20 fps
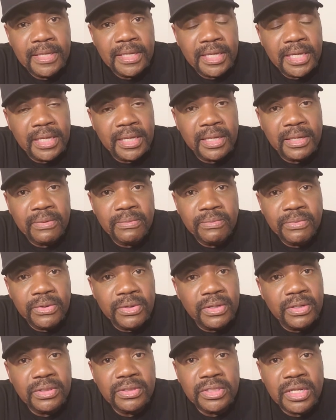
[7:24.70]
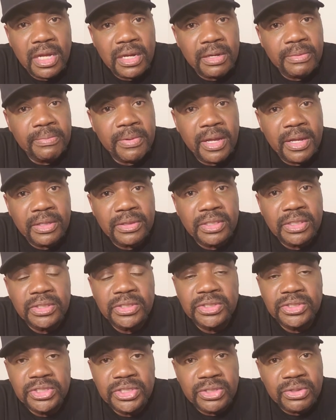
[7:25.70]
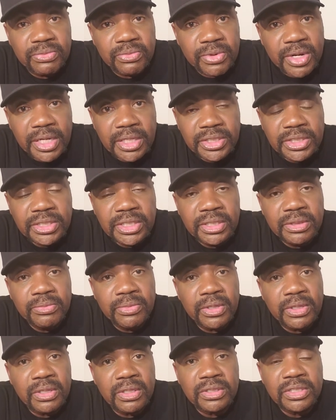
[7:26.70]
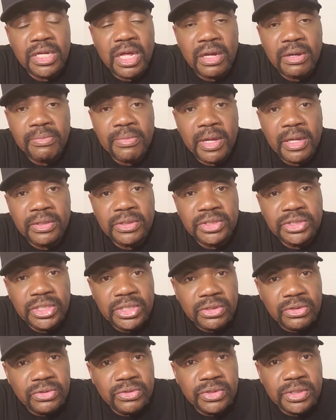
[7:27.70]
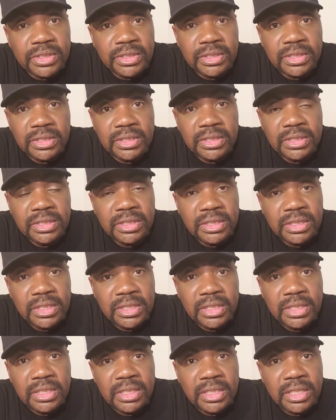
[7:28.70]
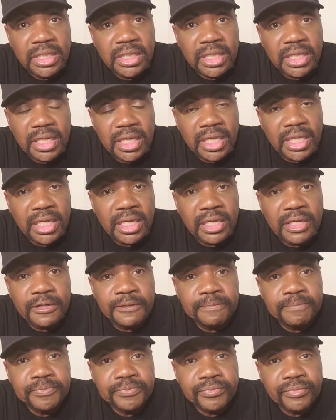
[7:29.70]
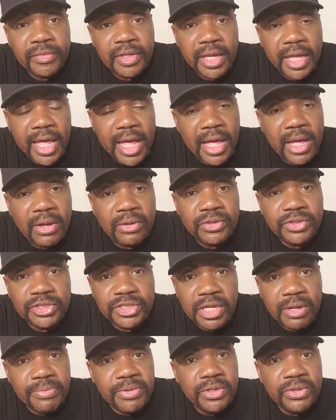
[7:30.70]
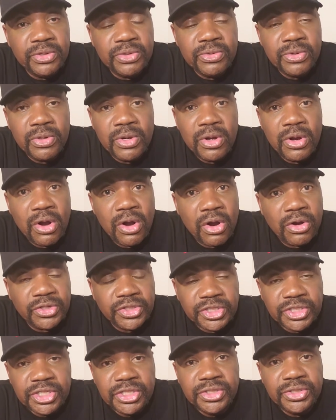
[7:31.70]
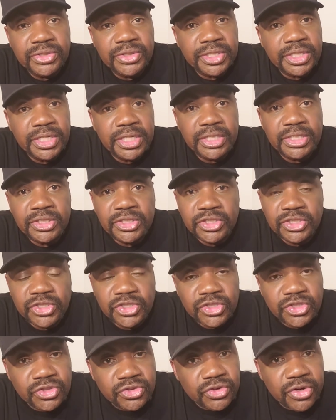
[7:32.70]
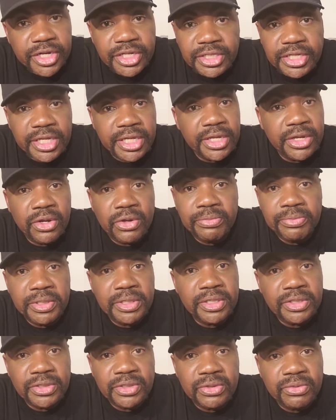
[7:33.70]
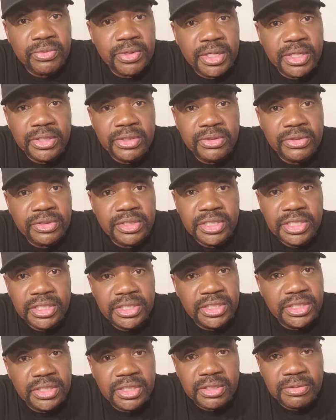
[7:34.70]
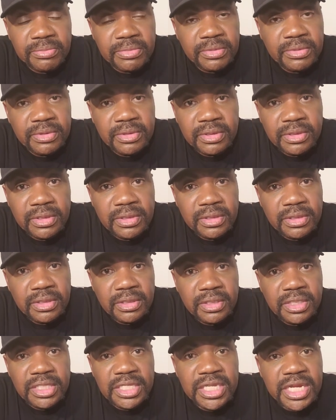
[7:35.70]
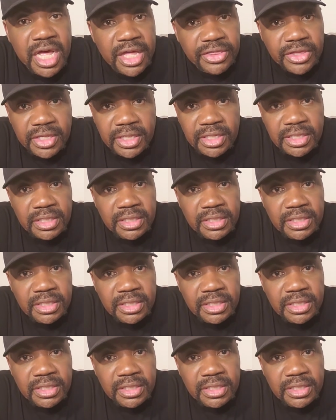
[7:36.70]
And we're going to talk about this generation. We're going to talk about children and how some of you are sending your kids straight to hell because of the way you're teaching them. Nothing.